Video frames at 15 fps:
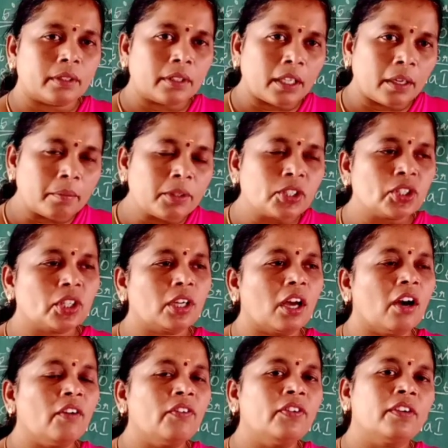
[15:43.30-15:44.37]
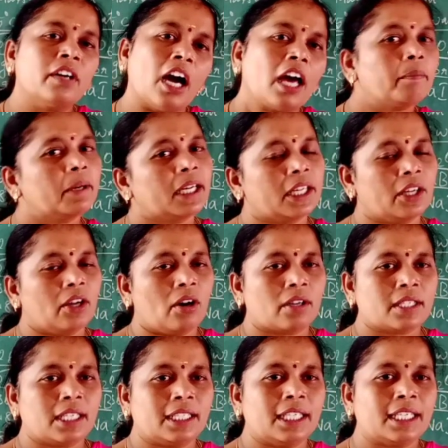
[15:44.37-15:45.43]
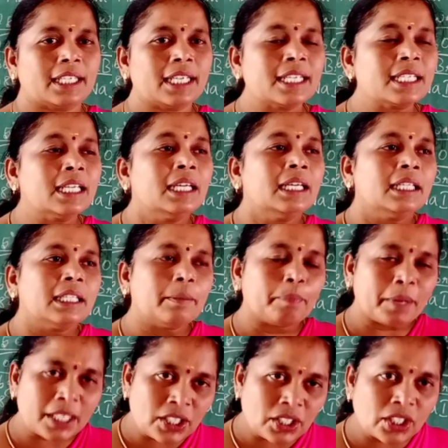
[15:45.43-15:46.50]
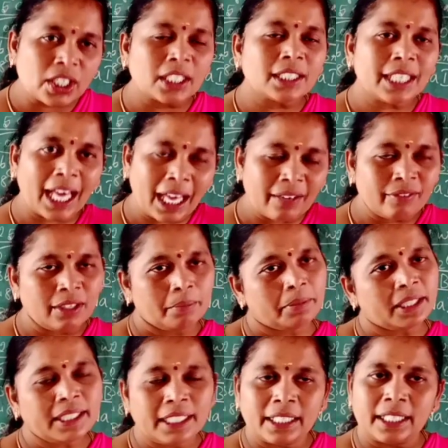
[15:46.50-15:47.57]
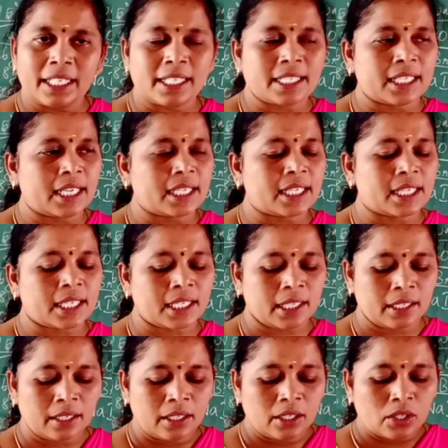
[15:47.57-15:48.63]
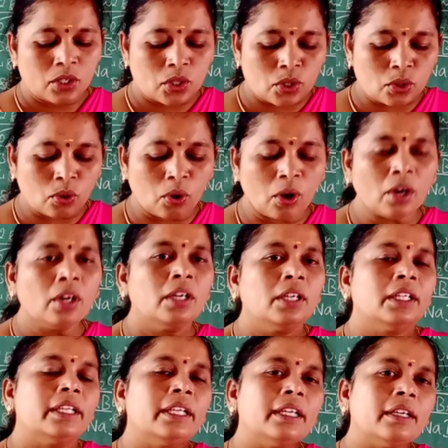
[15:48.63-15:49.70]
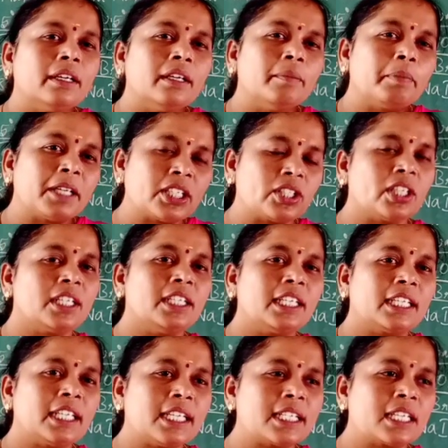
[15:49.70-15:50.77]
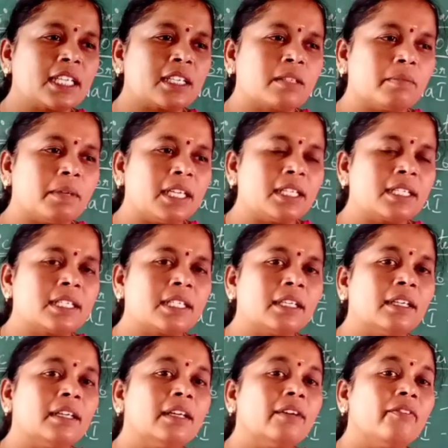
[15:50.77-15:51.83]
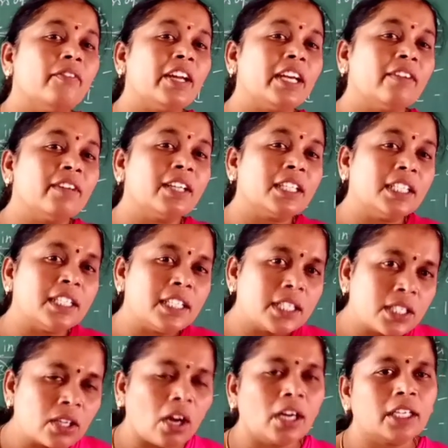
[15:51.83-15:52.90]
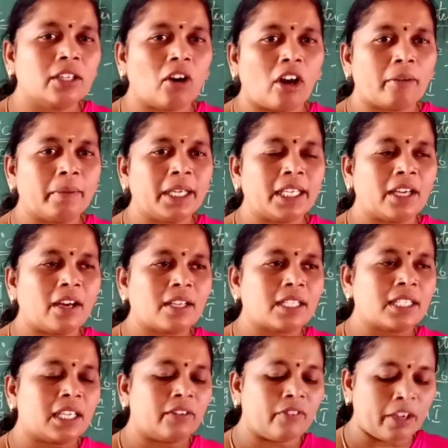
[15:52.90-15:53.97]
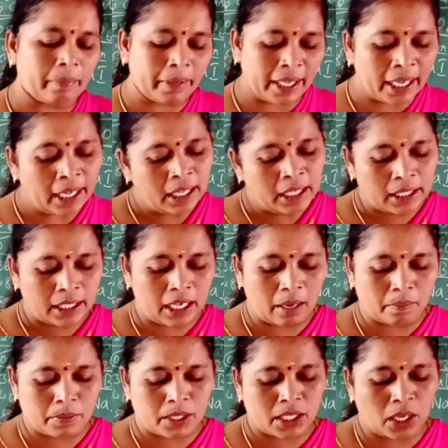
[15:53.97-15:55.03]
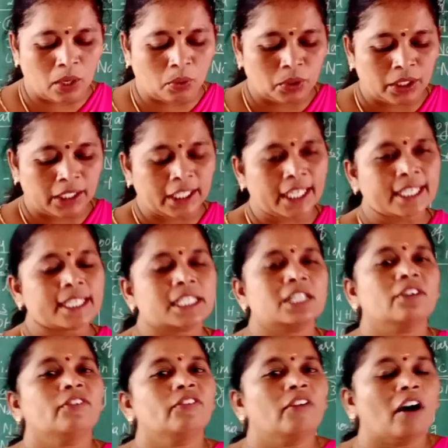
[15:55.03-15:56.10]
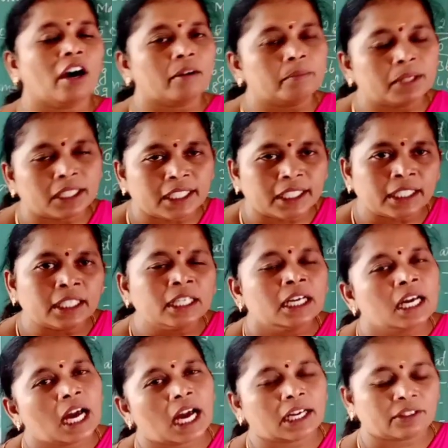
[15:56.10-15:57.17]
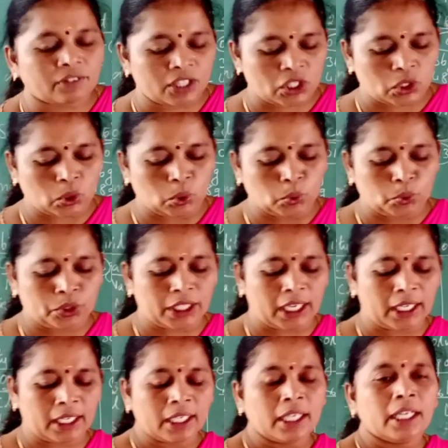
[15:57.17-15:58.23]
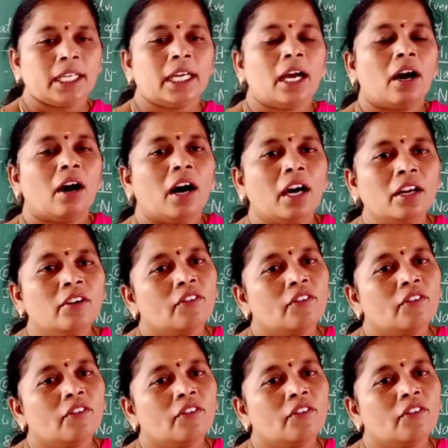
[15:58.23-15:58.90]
emission of carbon dioxide. That is the pressure there will be decreases. So pressure decreases means whenever the dissolved carbon dioxide will be comes out. Next, formalin aqueous solution or